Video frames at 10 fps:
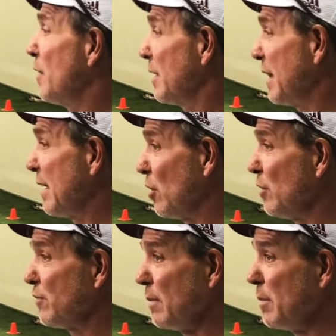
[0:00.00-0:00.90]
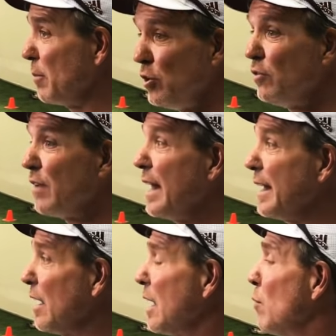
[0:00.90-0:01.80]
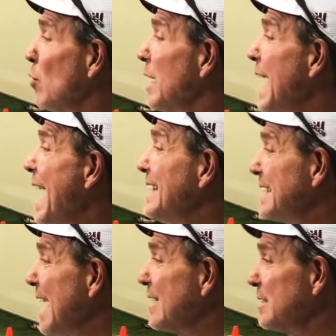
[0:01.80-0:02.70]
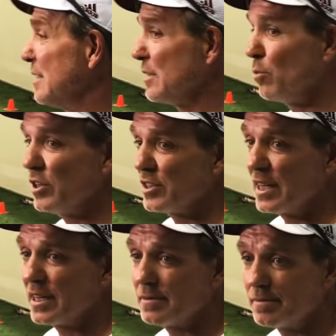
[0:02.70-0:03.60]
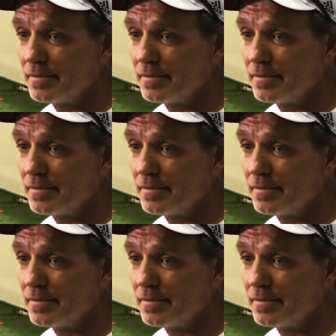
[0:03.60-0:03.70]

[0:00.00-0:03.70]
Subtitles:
They learn from it, but you find out a lot where a guy's status is and where he's thinking.